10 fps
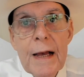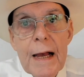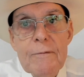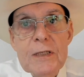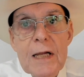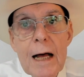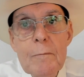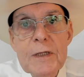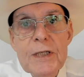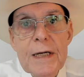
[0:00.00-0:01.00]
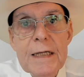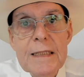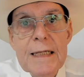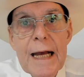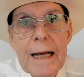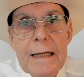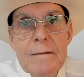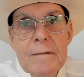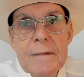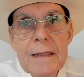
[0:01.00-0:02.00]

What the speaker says: If a slot machine is dead,